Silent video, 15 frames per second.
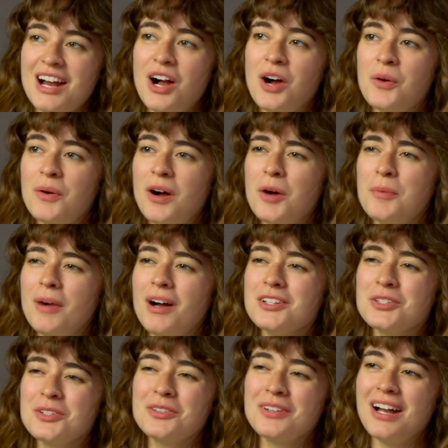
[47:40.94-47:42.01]
Oh,
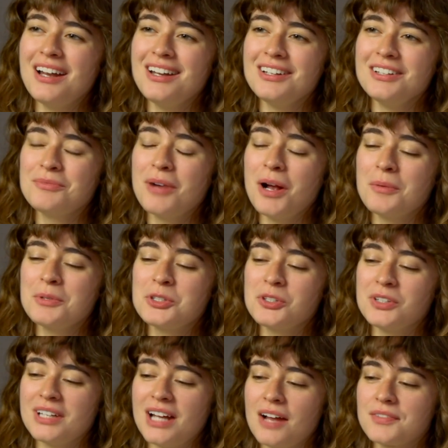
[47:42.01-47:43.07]
also, I probably
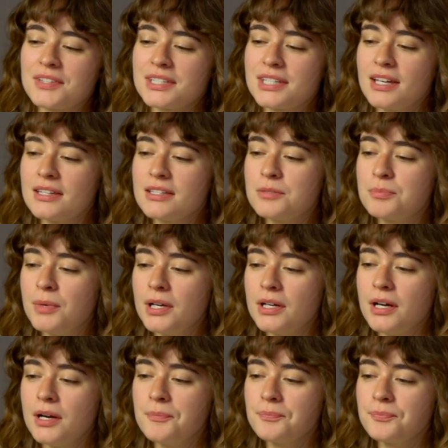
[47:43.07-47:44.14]
shouldn't have to say this,
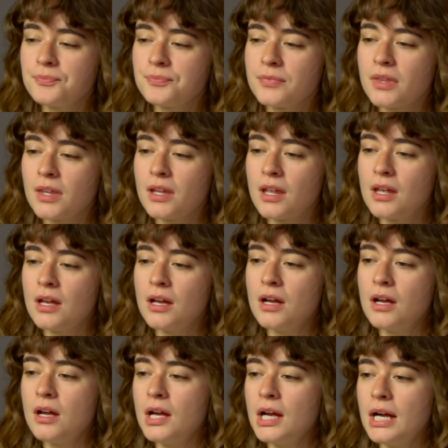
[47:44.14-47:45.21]
but
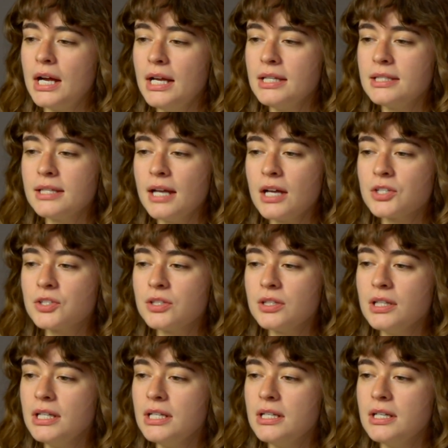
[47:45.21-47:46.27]
it's
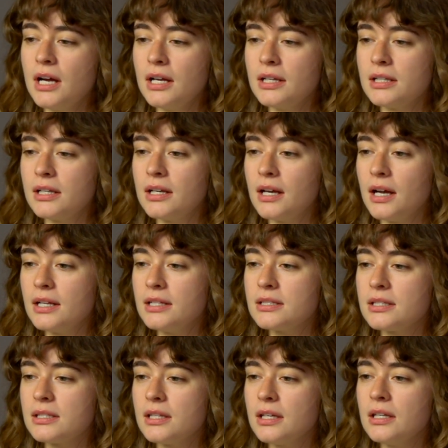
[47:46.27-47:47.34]
actually not a
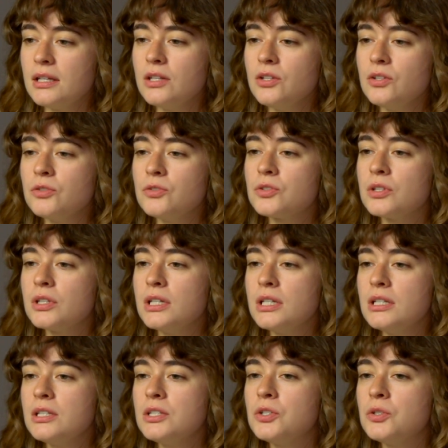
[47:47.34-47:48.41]
nice thing
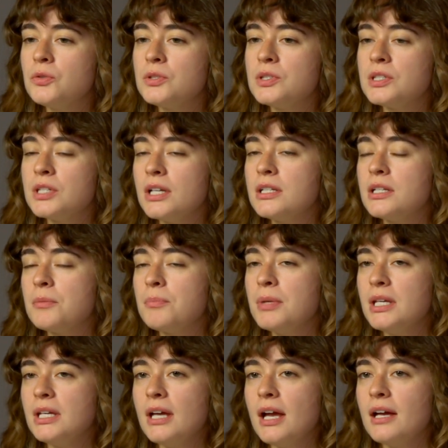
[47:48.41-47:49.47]
usually to send a
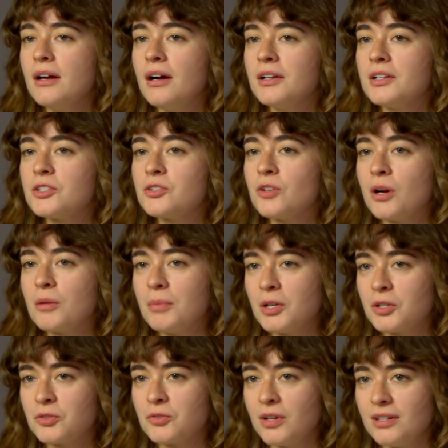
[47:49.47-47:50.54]
PA on a
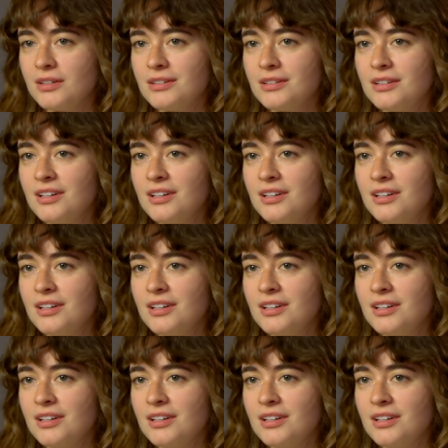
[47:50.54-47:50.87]
Starbucks run.